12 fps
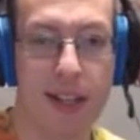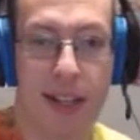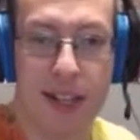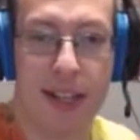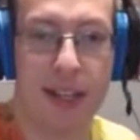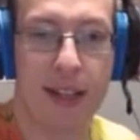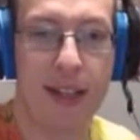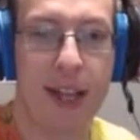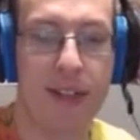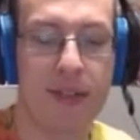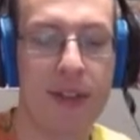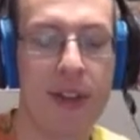take a
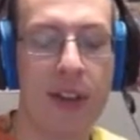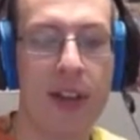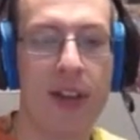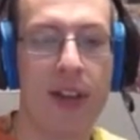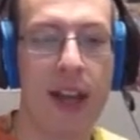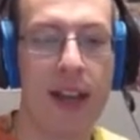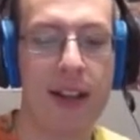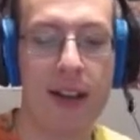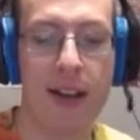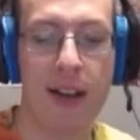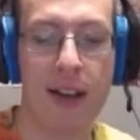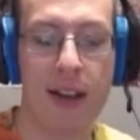life. And
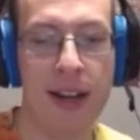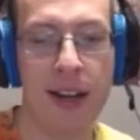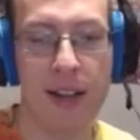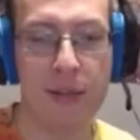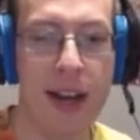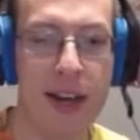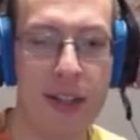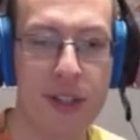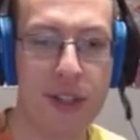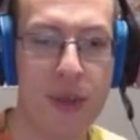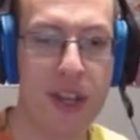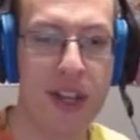then it has
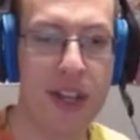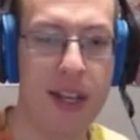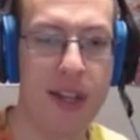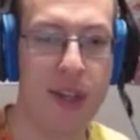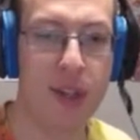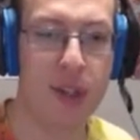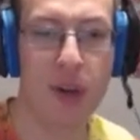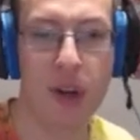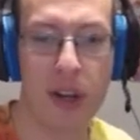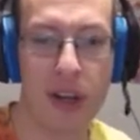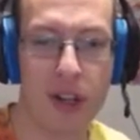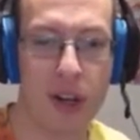-3,
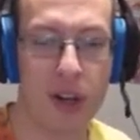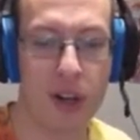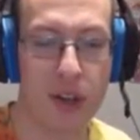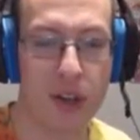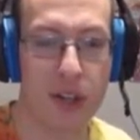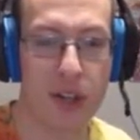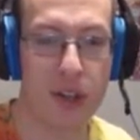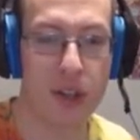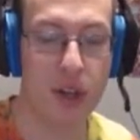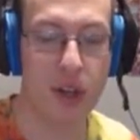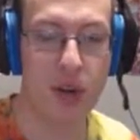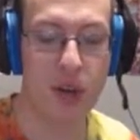destroy target creature.
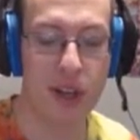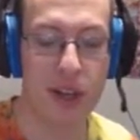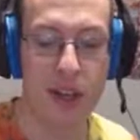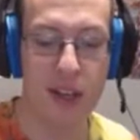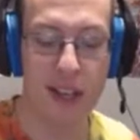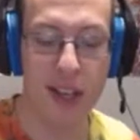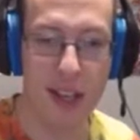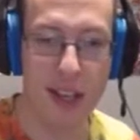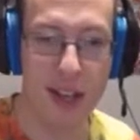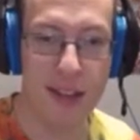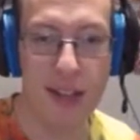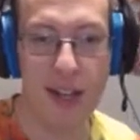So,
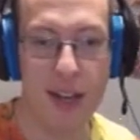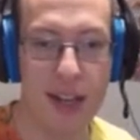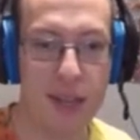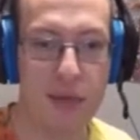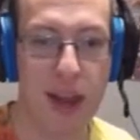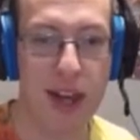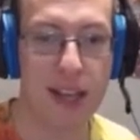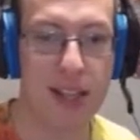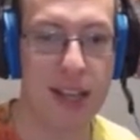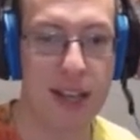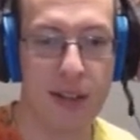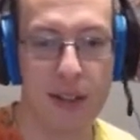and then it has
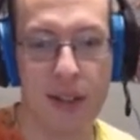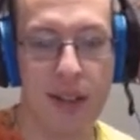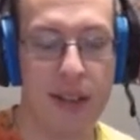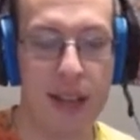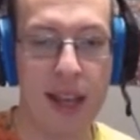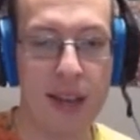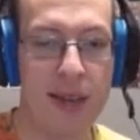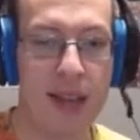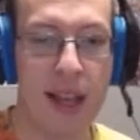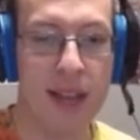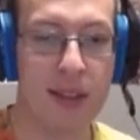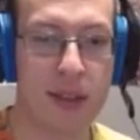-8, and that
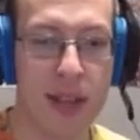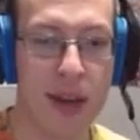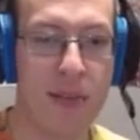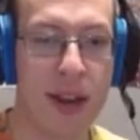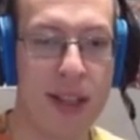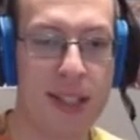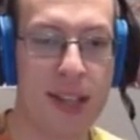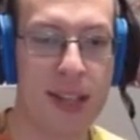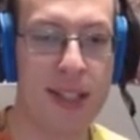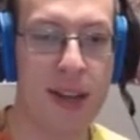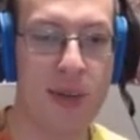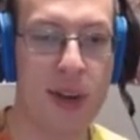-8
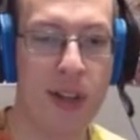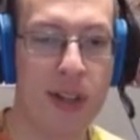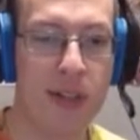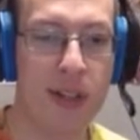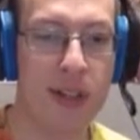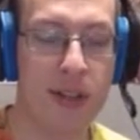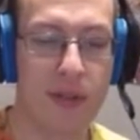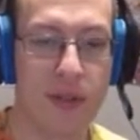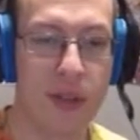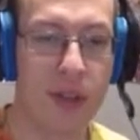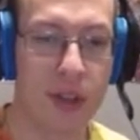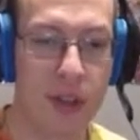is not relevant
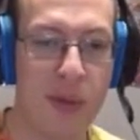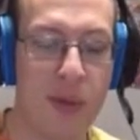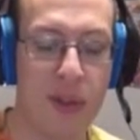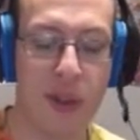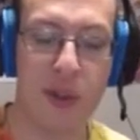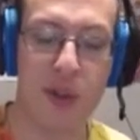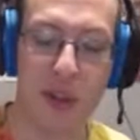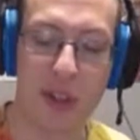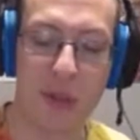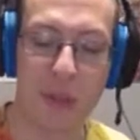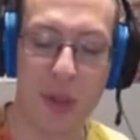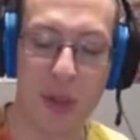for a couple turns. But
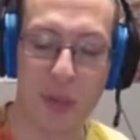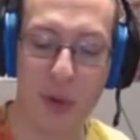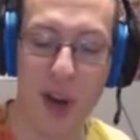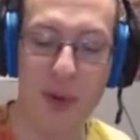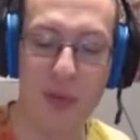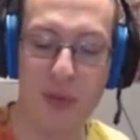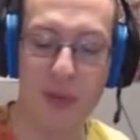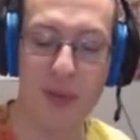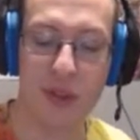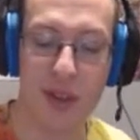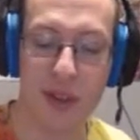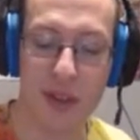the problem,
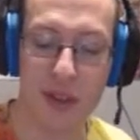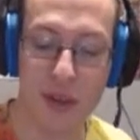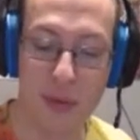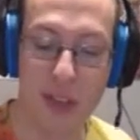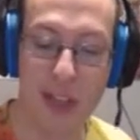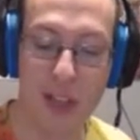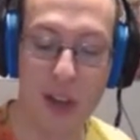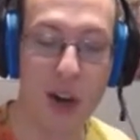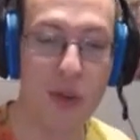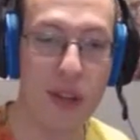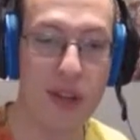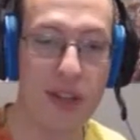the things that
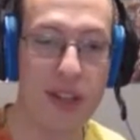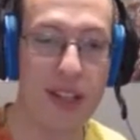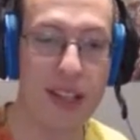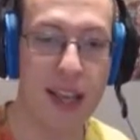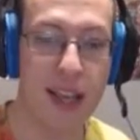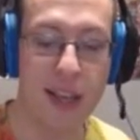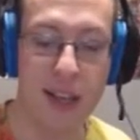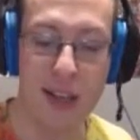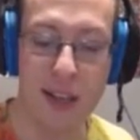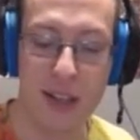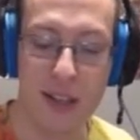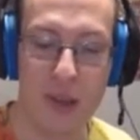are relevant is that
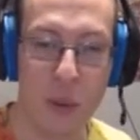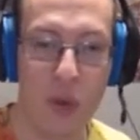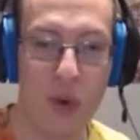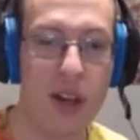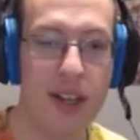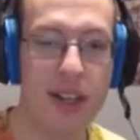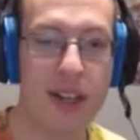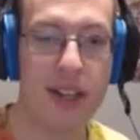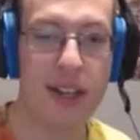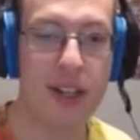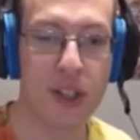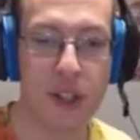one,
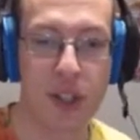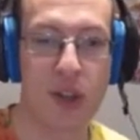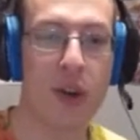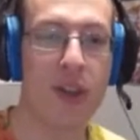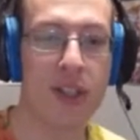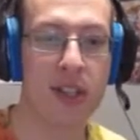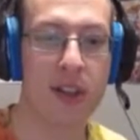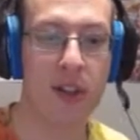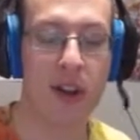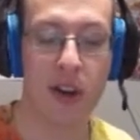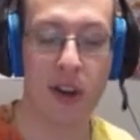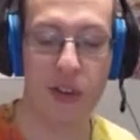it destroys another
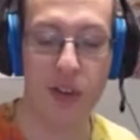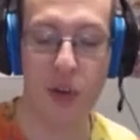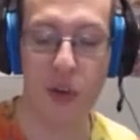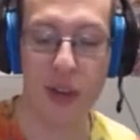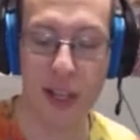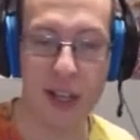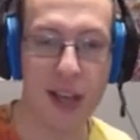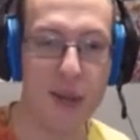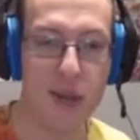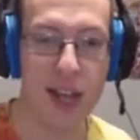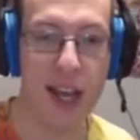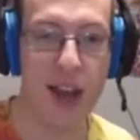card. So it
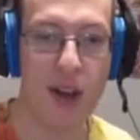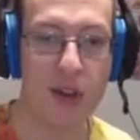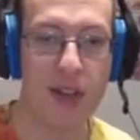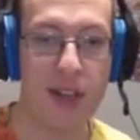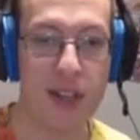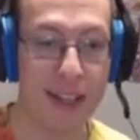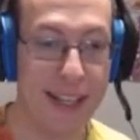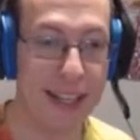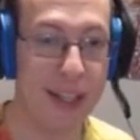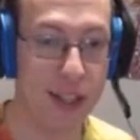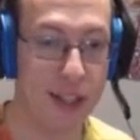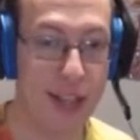comes down,
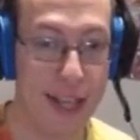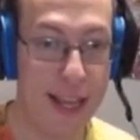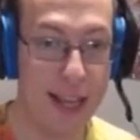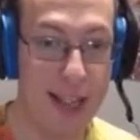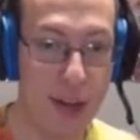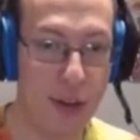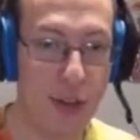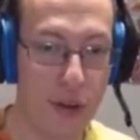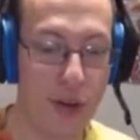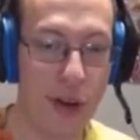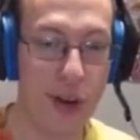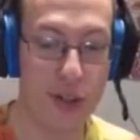it takes out another
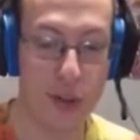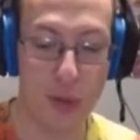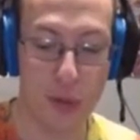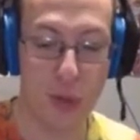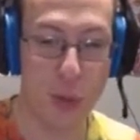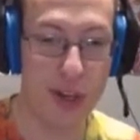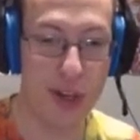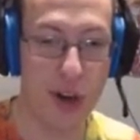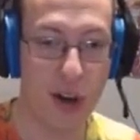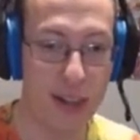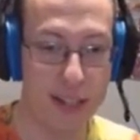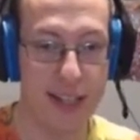card. So it's one
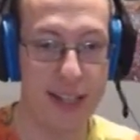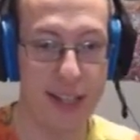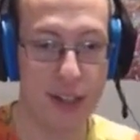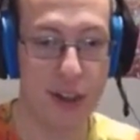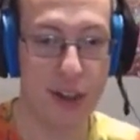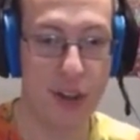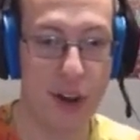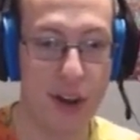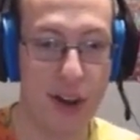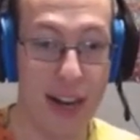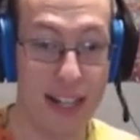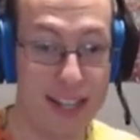card that takes out another
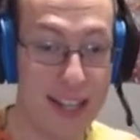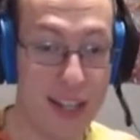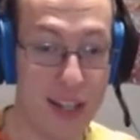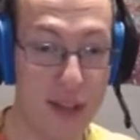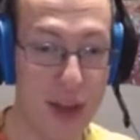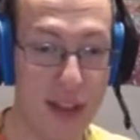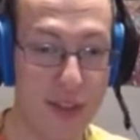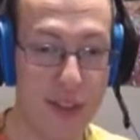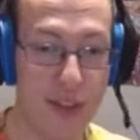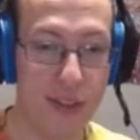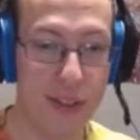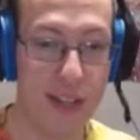card and stays on the
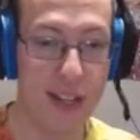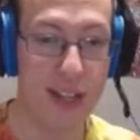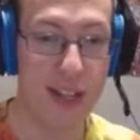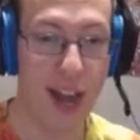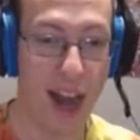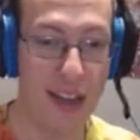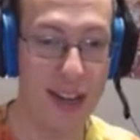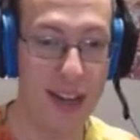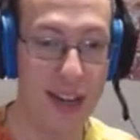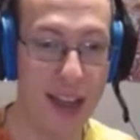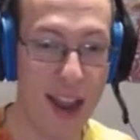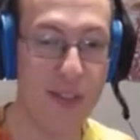battlefield. And
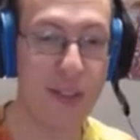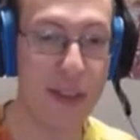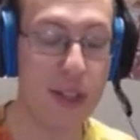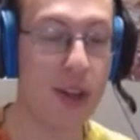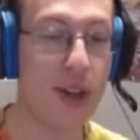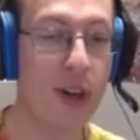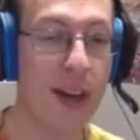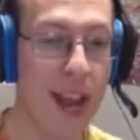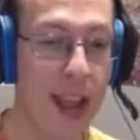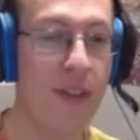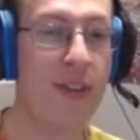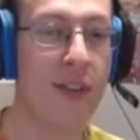then every turn
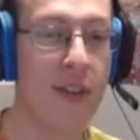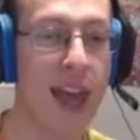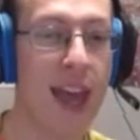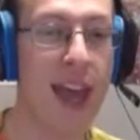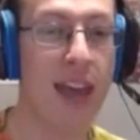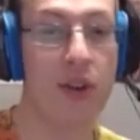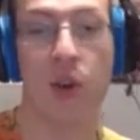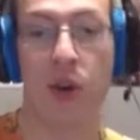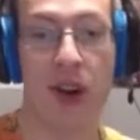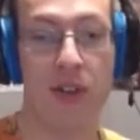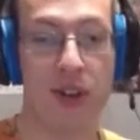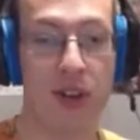after that,
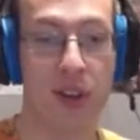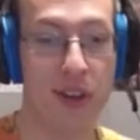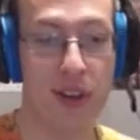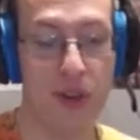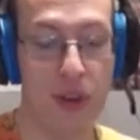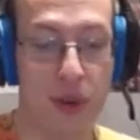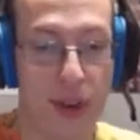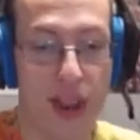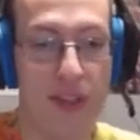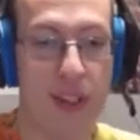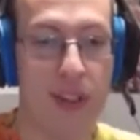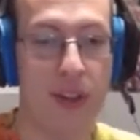or every turn if you don't
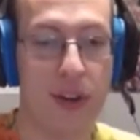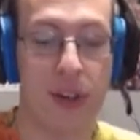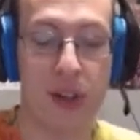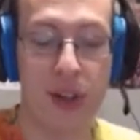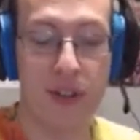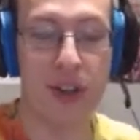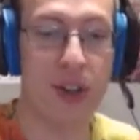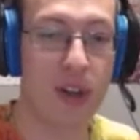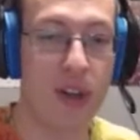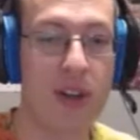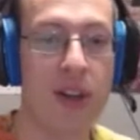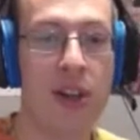have to kill a creature, every
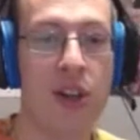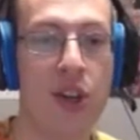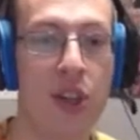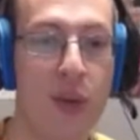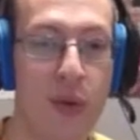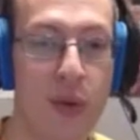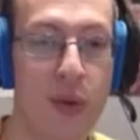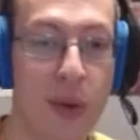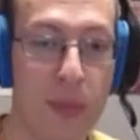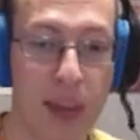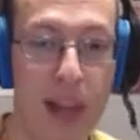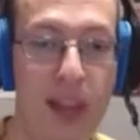turn you
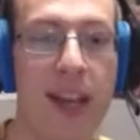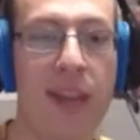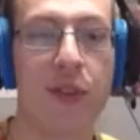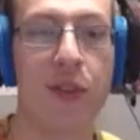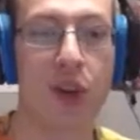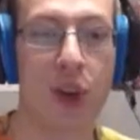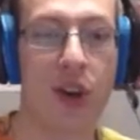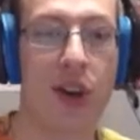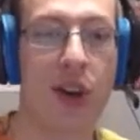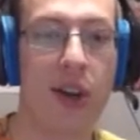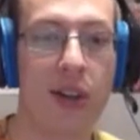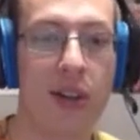pay a life and draw a
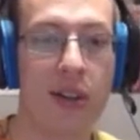card,